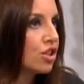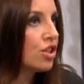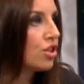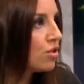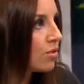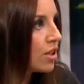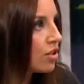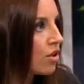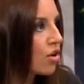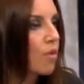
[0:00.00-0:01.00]
as
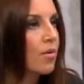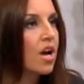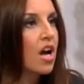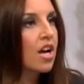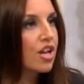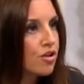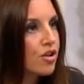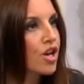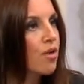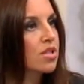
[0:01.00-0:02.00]
uswitch.com, you
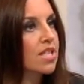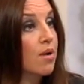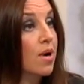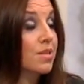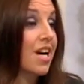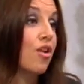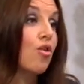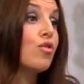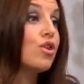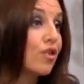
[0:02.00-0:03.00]
can go onto their website
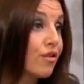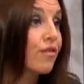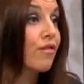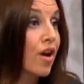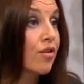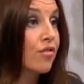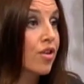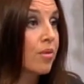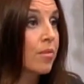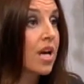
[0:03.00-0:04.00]
or you can phone
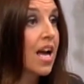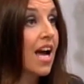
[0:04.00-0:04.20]
them,